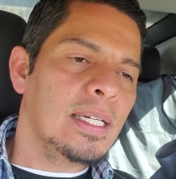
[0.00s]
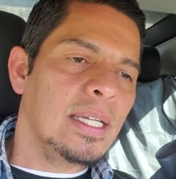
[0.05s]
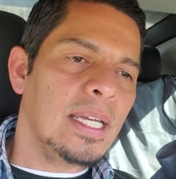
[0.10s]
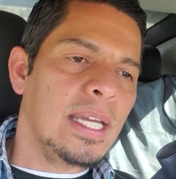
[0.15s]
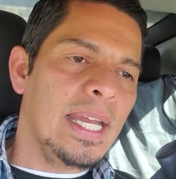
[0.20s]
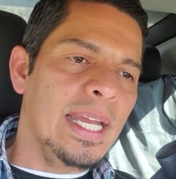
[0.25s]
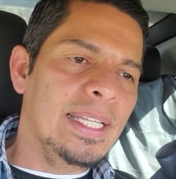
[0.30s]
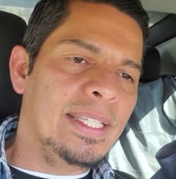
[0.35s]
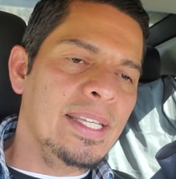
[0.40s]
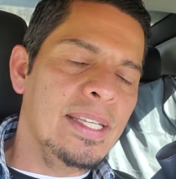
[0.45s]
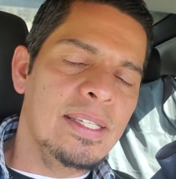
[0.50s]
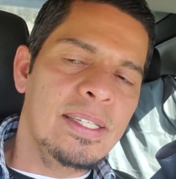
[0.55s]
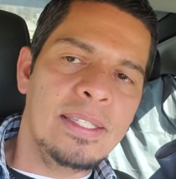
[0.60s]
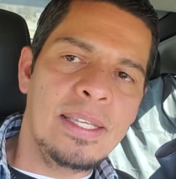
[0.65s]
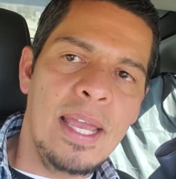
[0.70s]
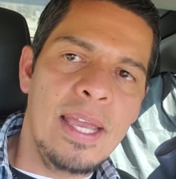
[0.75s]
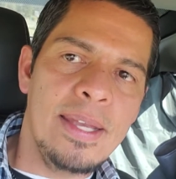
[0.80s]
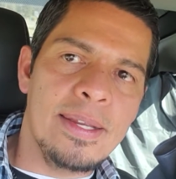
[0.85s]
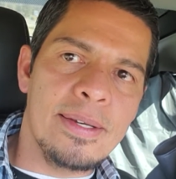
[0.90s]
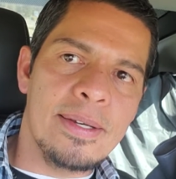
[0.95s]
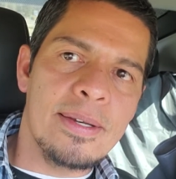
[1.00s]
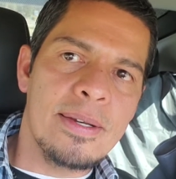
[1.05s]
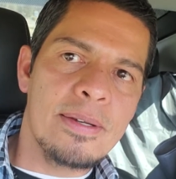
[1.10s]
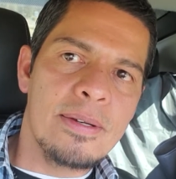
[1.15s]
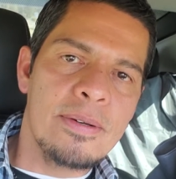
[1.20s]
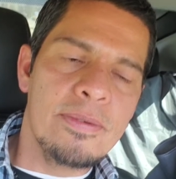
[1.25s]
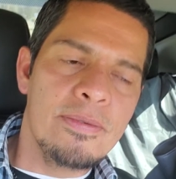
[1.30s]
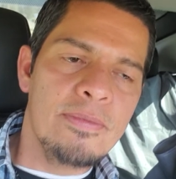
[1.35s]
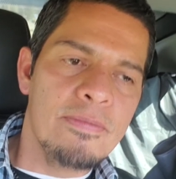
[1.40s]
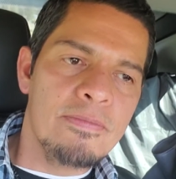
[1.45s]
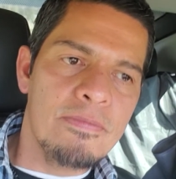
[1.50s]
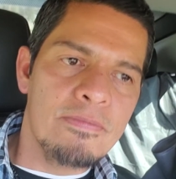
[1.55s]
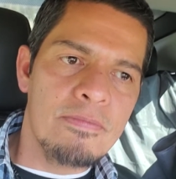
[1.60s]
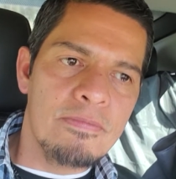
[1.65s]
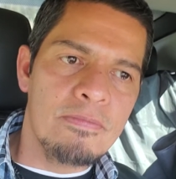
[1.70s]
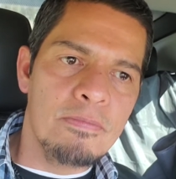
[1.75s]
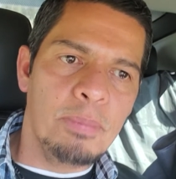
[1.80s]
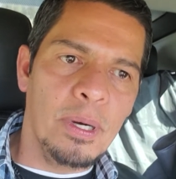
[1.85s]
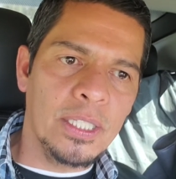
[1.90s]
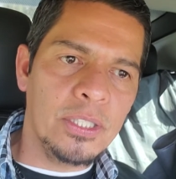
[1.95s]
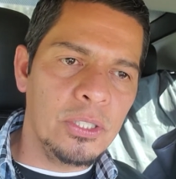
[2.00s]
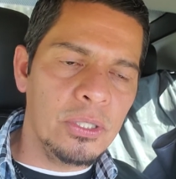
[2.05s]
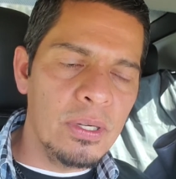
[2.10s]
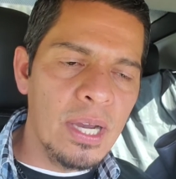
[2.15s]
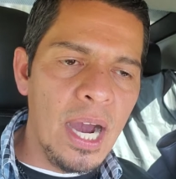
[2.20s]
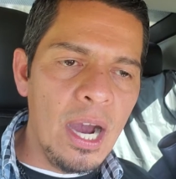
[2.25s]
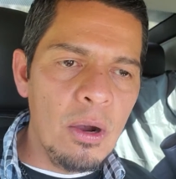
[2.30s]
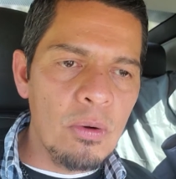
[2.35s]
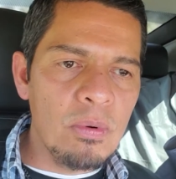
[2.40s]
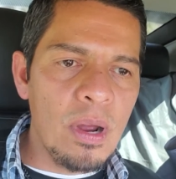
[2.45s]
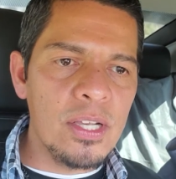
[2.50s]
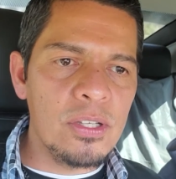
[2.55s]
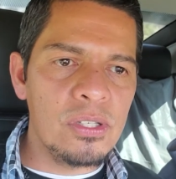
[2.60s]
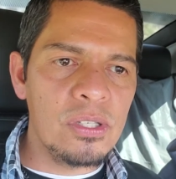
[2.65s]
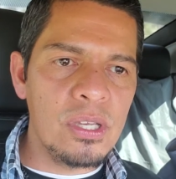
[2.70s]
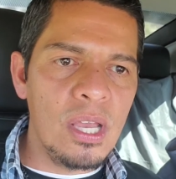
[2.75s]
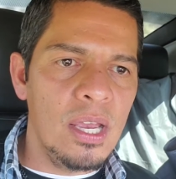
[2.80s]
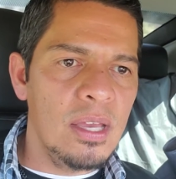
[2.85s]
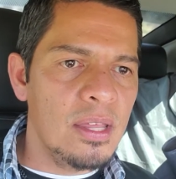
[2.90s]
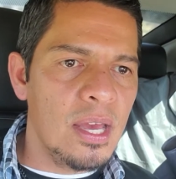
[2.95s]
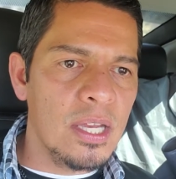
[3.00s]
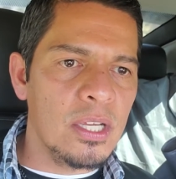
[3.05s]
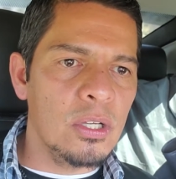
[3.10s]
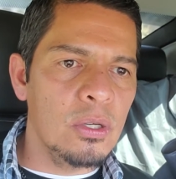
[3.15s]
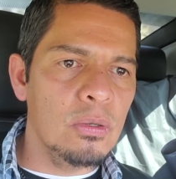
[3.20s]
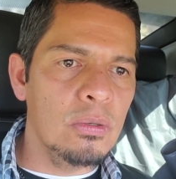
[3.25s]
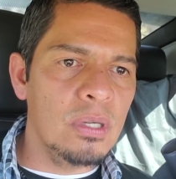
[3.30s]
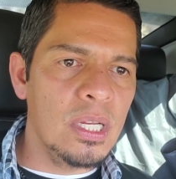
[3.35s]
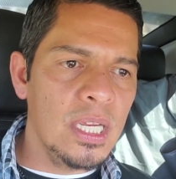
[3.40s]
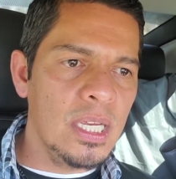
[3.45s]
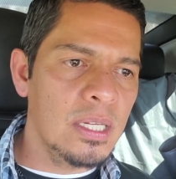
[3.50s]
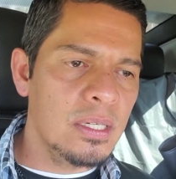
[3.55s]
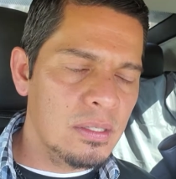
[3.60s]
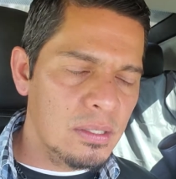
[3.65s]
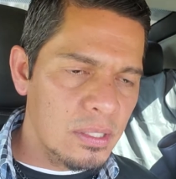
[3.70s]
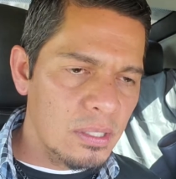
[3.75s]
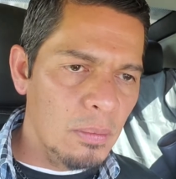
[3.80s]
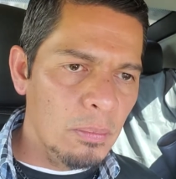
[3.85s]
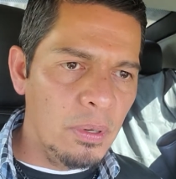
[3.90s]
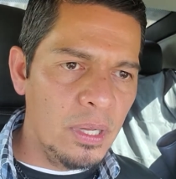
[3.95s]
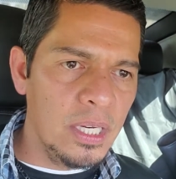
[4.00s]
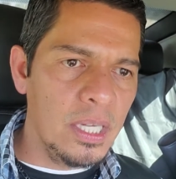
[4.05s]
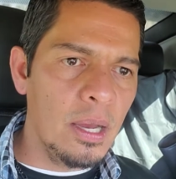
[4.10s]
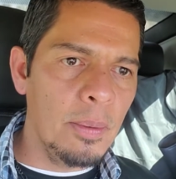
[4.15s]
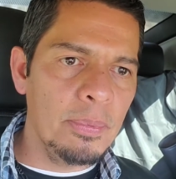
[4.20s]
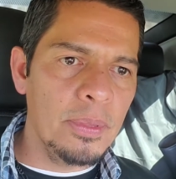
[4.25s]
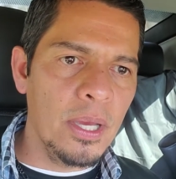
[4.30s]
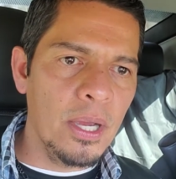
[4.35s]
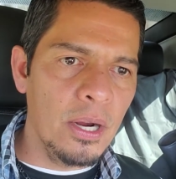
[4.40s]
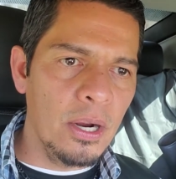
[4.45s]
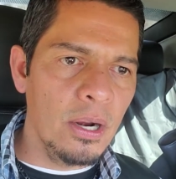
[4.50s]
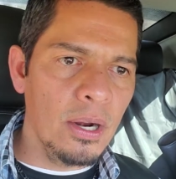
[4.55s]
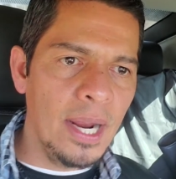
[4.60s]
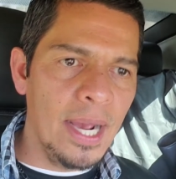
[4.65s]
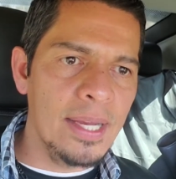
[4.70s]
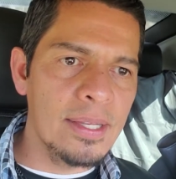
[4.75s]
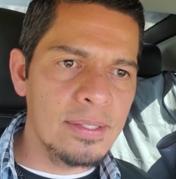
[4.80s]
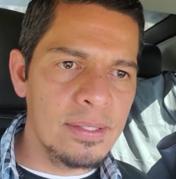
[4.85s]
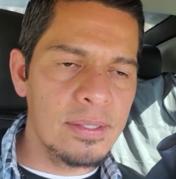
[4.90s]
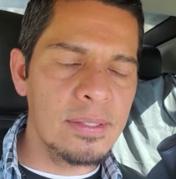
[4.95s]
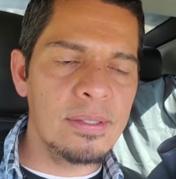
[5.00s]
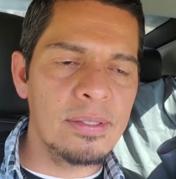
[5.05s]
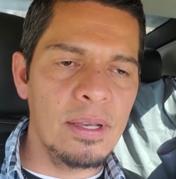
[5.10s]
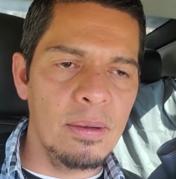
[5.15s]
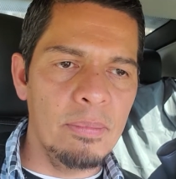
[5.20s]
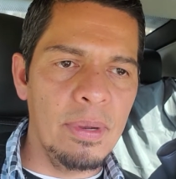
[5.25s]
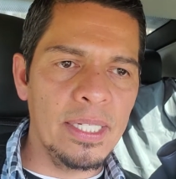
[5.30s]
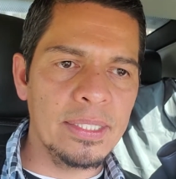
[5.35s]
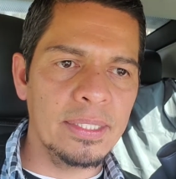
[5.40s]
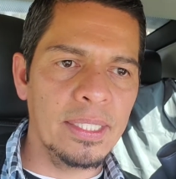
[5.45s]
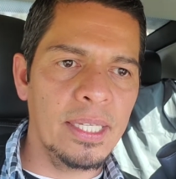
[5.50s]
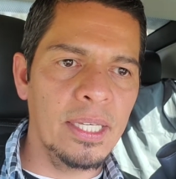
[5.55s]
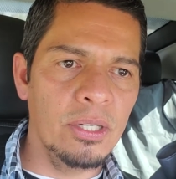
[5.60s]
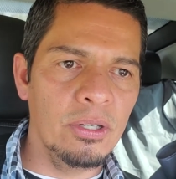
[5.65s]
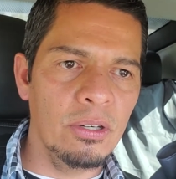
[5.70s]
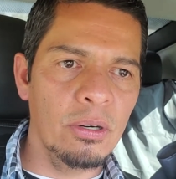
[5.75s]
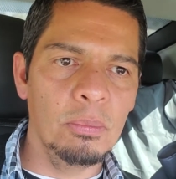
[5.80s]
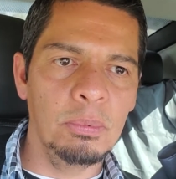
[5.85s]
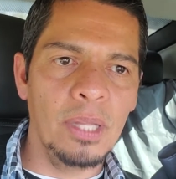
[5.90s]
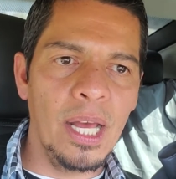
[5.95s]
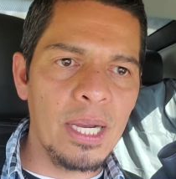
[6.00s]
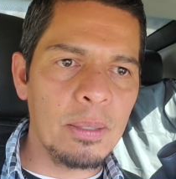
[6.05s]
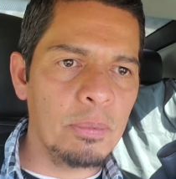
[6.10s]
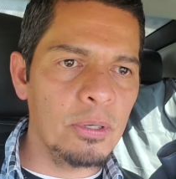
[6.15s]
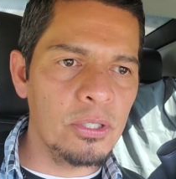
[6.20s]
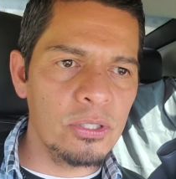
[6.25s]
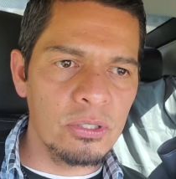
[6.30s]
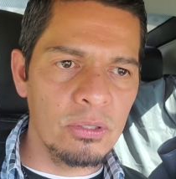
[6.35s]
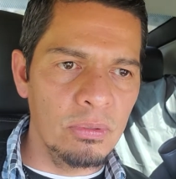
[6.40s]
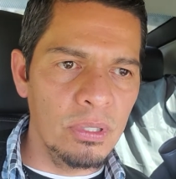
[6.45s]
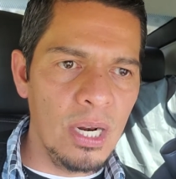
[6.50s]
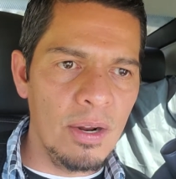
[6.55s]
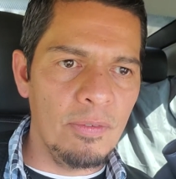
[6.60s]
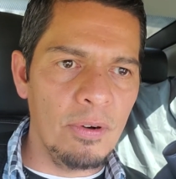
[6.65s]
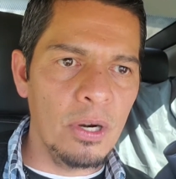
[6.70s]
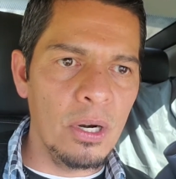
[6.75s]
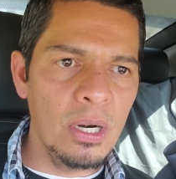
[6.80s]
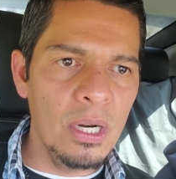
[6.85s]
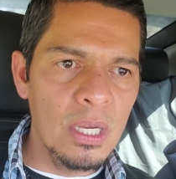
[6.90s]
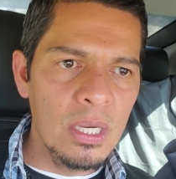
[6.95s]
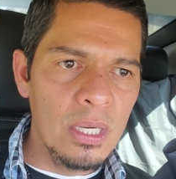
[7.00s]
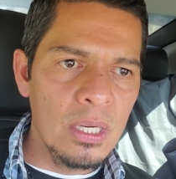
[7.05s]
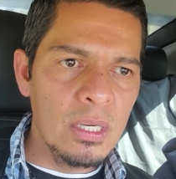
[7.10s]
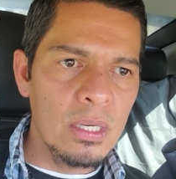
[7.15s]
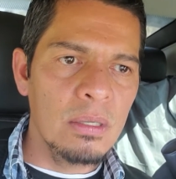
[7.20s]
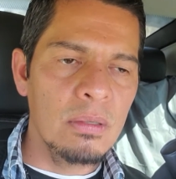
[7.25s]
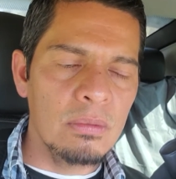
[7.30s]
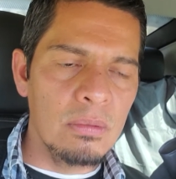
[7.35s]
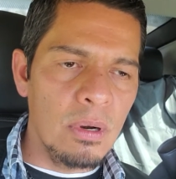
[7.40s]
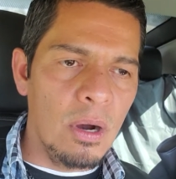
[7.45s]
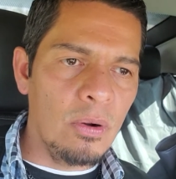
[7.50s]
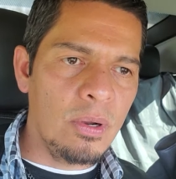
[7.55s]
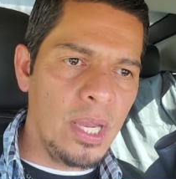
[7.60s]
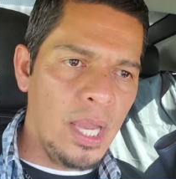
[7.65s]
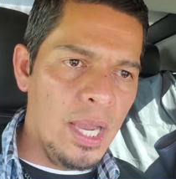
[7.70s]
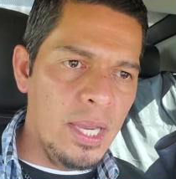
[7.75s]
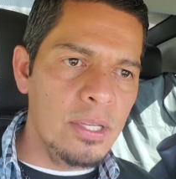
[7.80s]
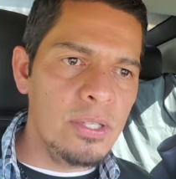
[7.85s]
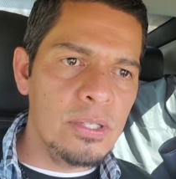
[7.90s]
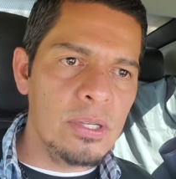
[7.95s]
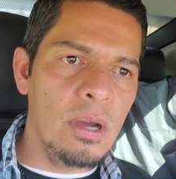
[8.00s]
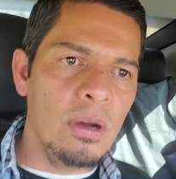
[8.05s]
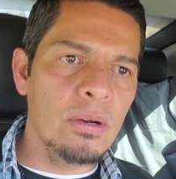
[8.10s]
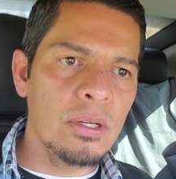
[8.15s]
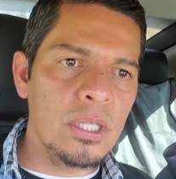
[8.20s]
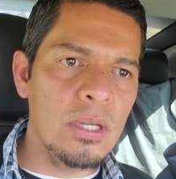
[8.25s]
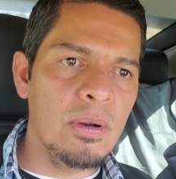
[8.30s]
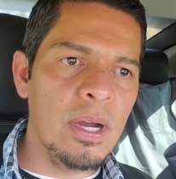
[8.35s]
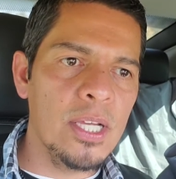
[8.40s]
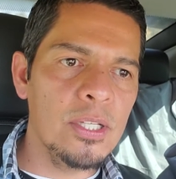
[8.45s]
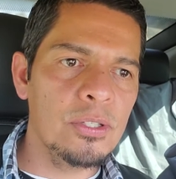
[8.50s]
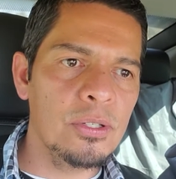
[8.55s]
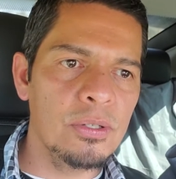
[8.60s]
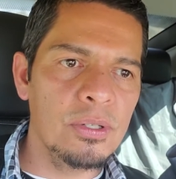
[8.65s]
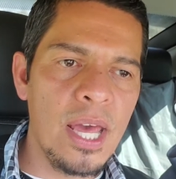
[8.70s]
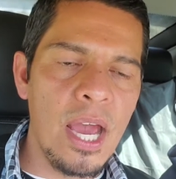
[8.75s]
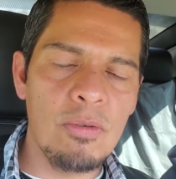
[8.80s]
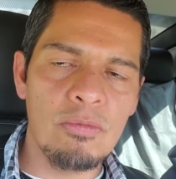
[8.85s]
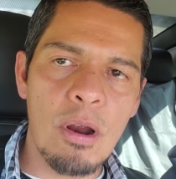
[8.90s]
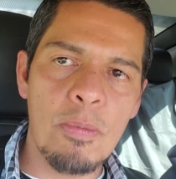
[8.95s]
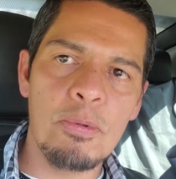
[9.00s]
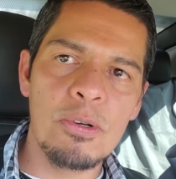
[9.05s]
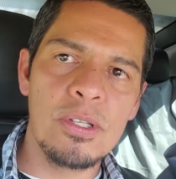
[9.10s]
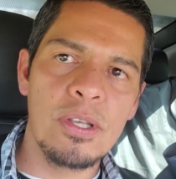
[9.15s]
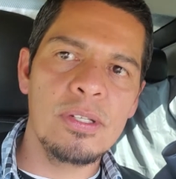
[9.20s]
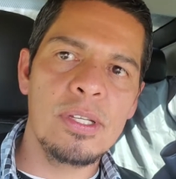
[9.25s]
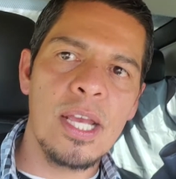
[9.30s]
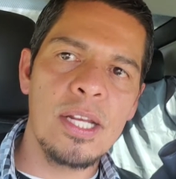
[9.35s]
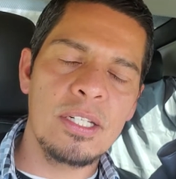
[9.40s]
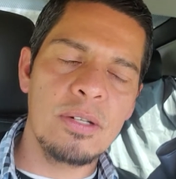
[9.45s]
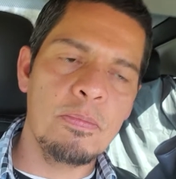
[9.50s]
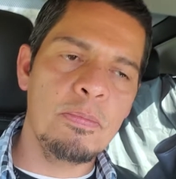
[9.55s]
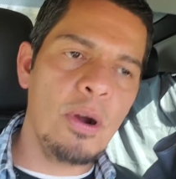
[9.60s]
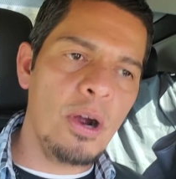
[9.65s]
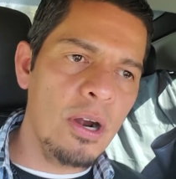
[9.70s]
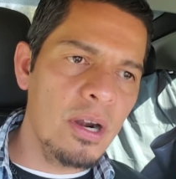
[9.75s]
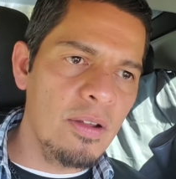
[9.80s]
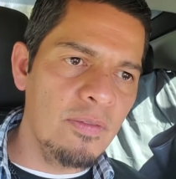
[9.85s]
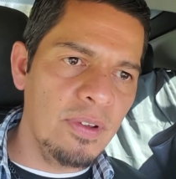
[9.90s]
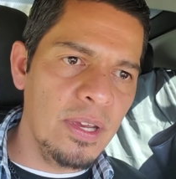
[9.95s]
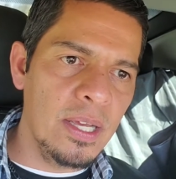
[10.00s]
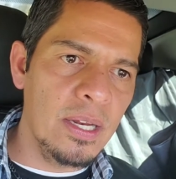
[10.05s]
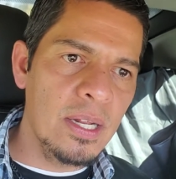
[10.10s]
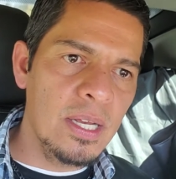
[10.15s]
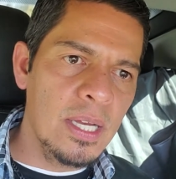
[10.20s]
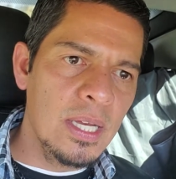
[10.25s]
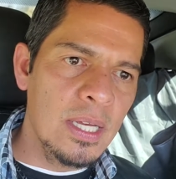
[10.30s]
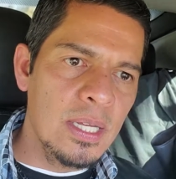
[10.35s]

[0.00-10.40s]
It's insane. But to outright say that you need somebody up there as a Mexican or a black person or whatever, okay, so you answered that representation part of it.